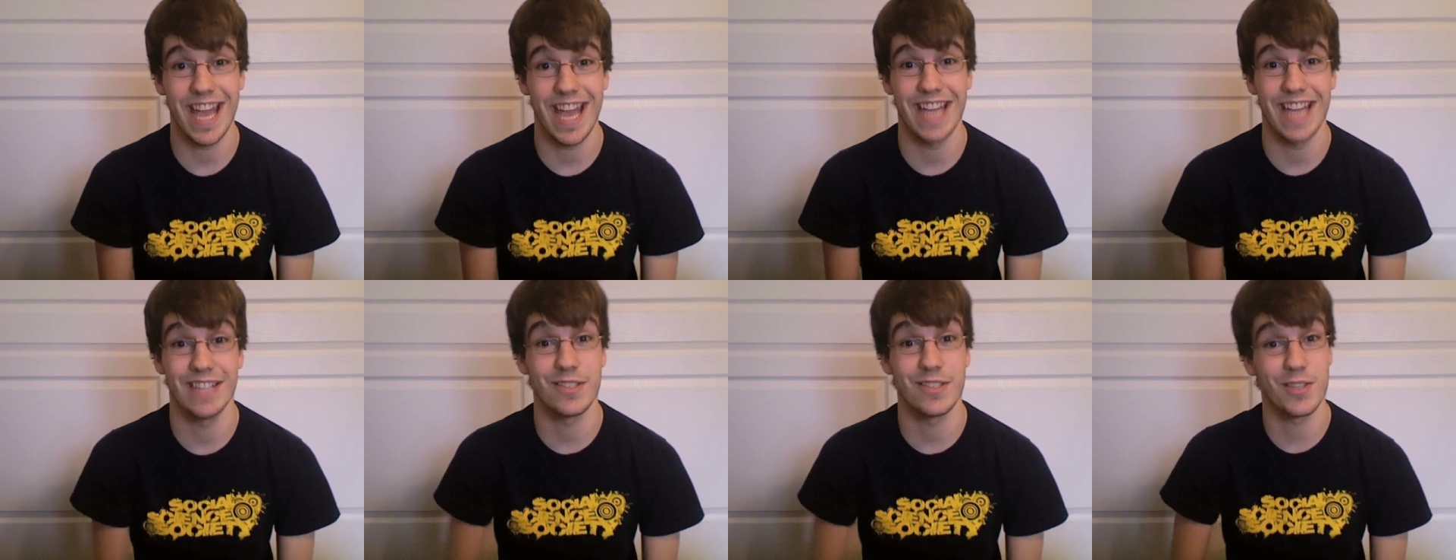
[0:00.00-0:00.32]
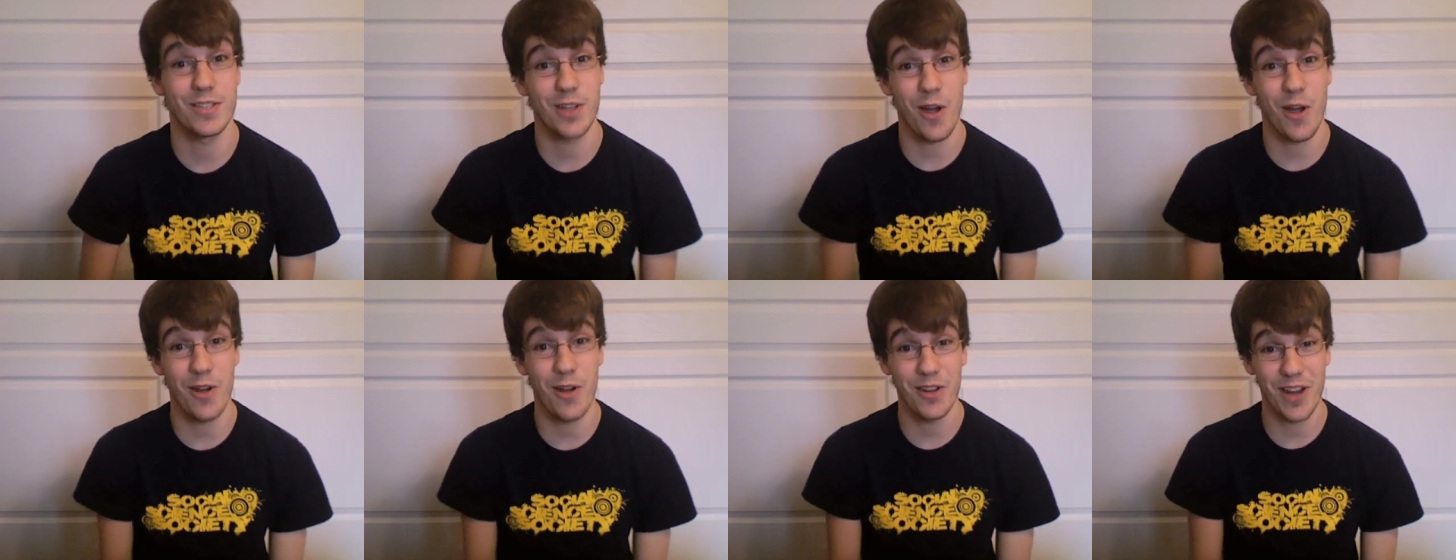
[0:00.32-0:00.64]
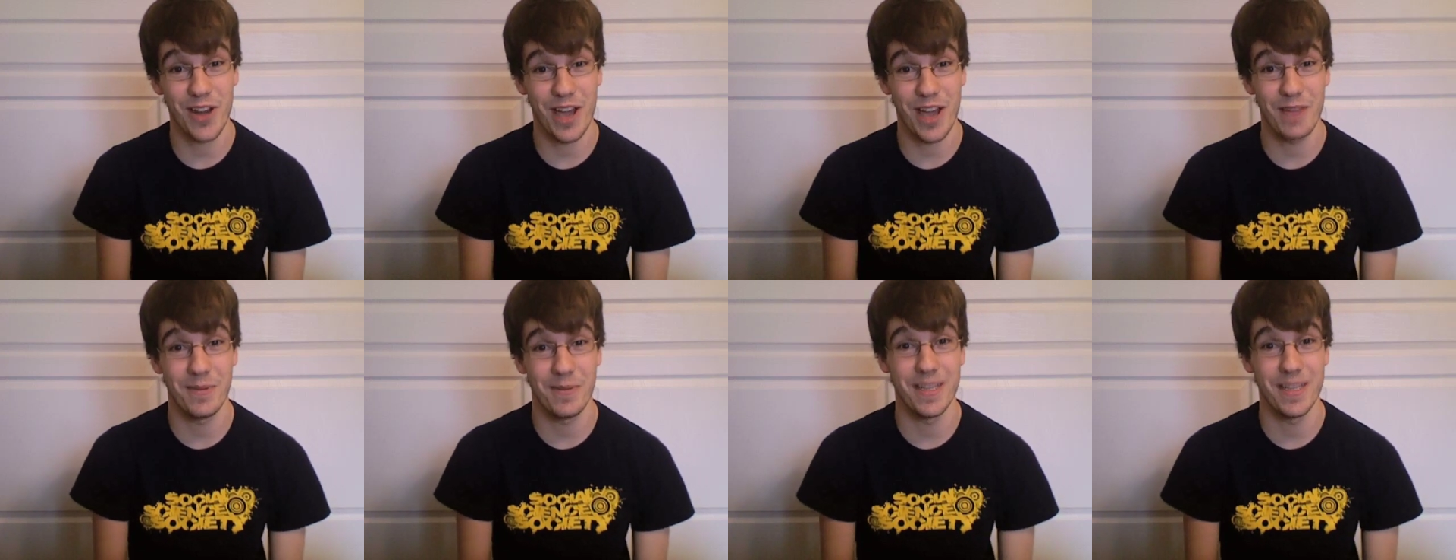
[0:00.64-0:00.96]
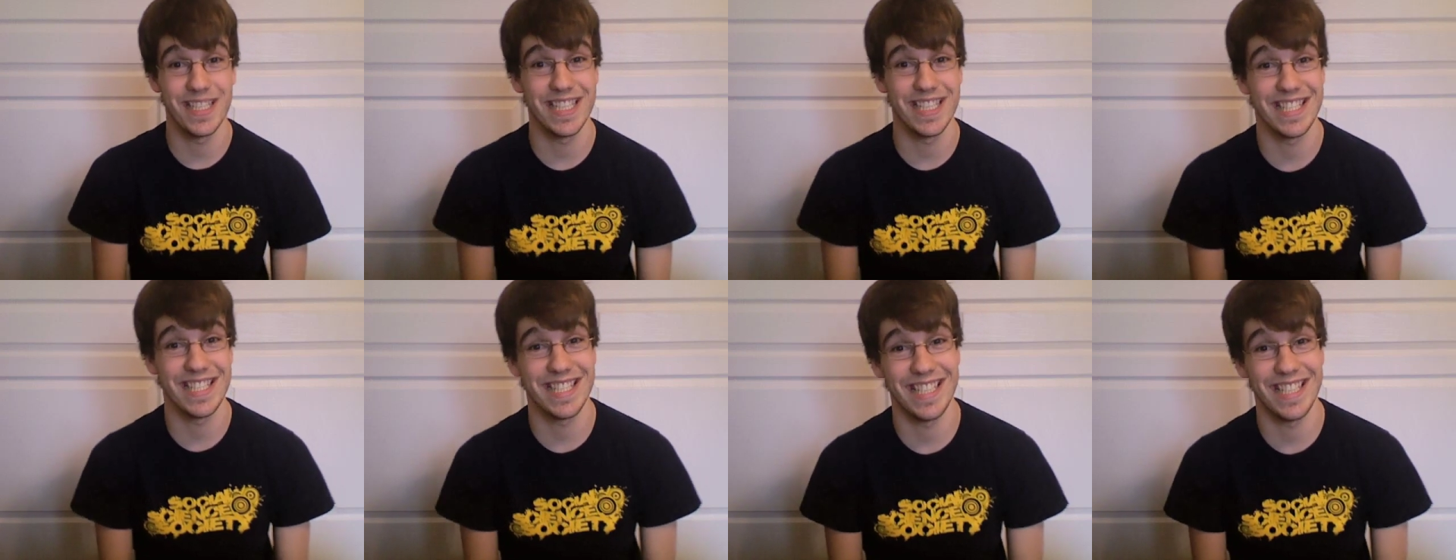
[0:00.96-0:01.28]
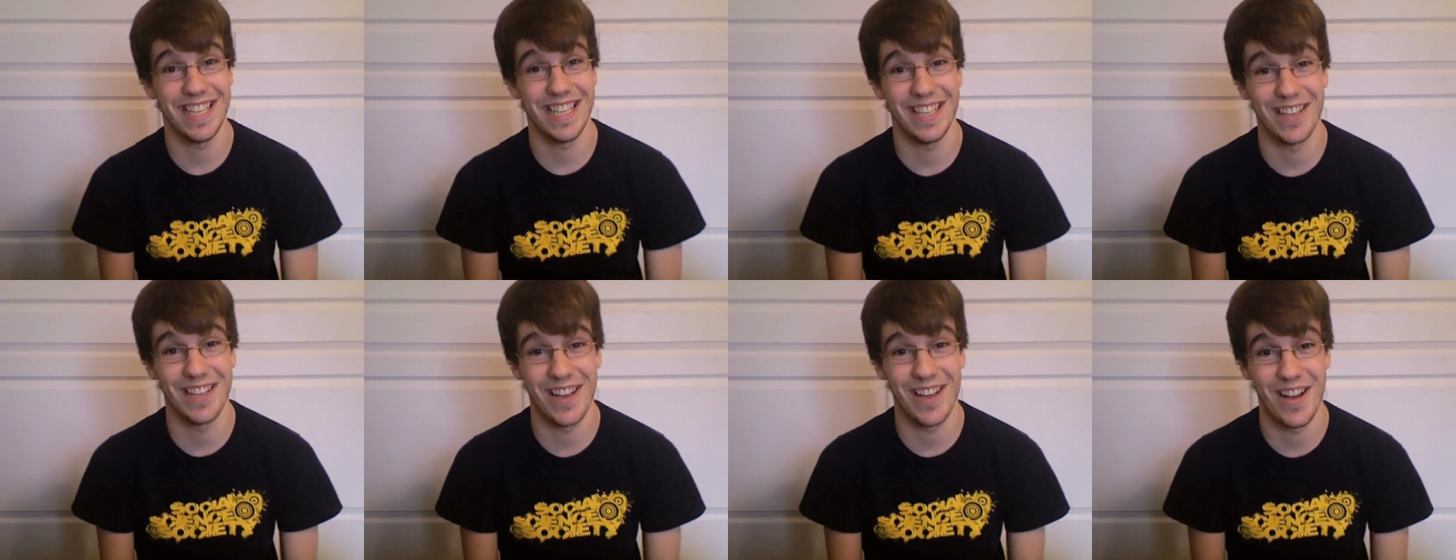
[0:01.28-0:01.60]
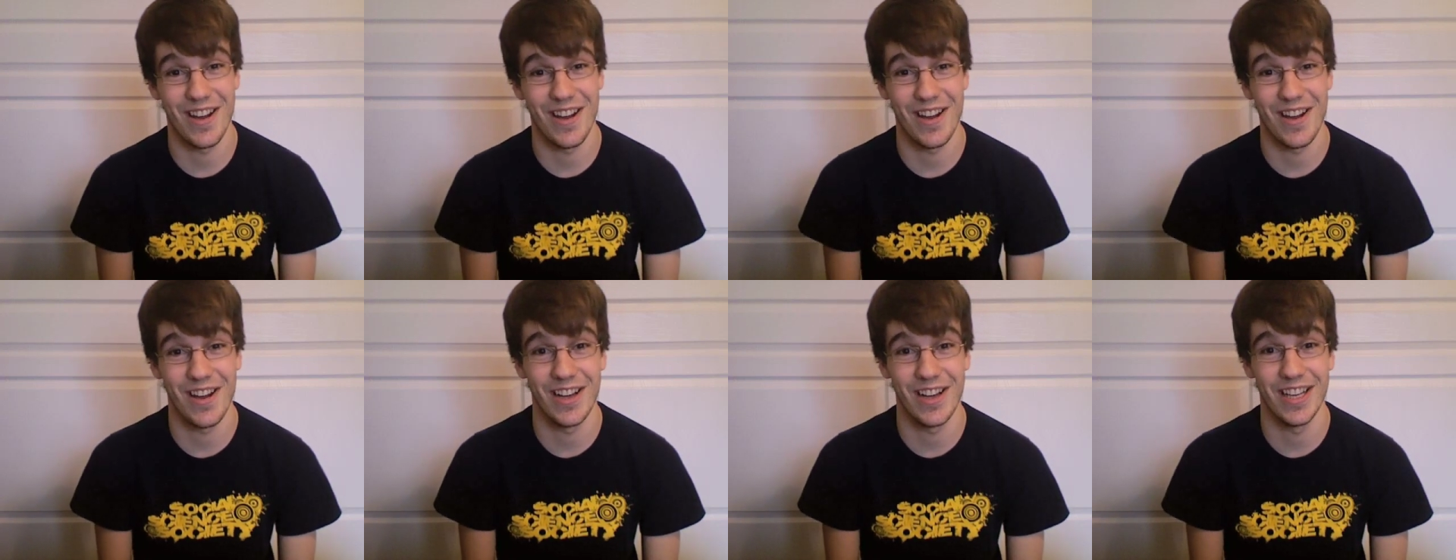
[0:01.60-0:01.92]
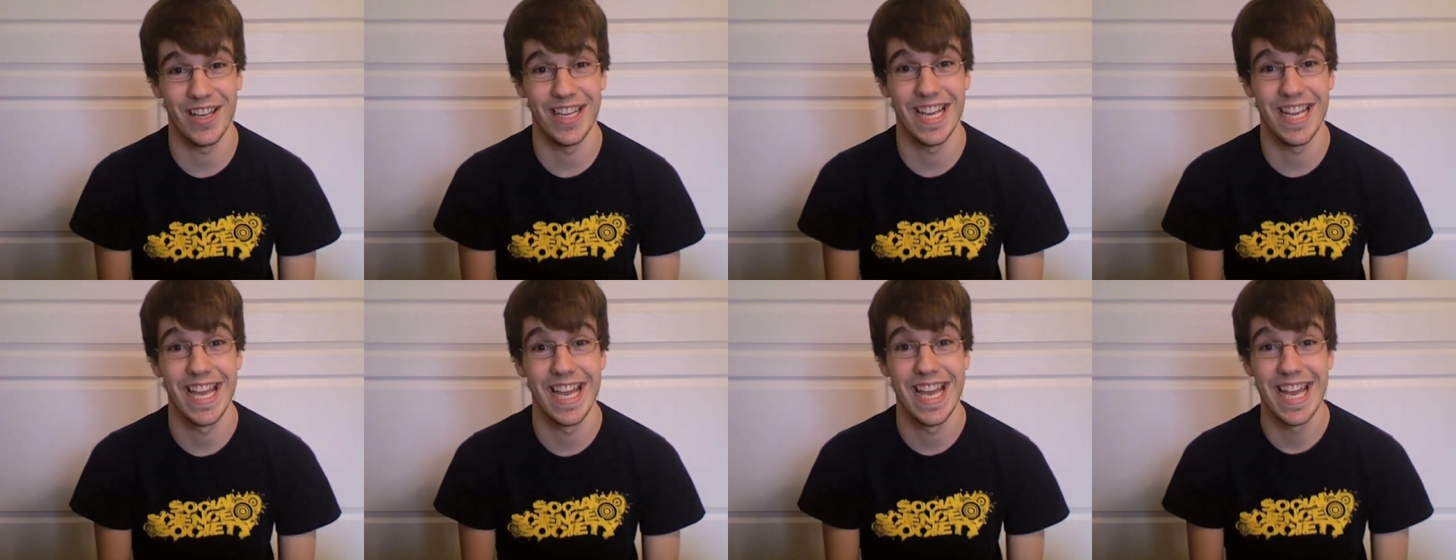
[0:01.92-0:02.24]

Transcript: and Scott and I went to see it on